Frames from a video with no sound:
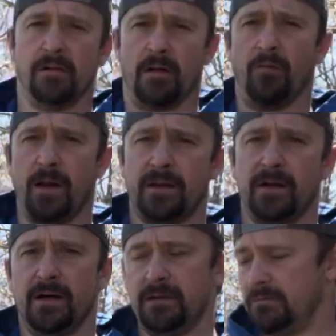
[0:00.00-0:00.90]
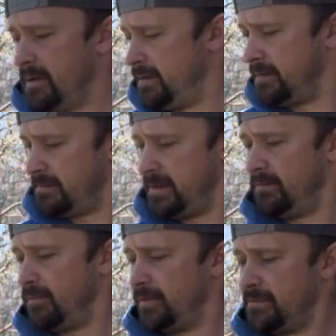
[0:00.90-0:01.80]
a weighted gun, and you can see
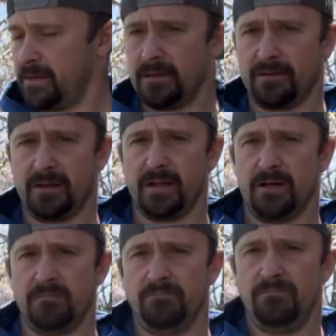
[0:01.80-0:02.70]
when we set this thing down,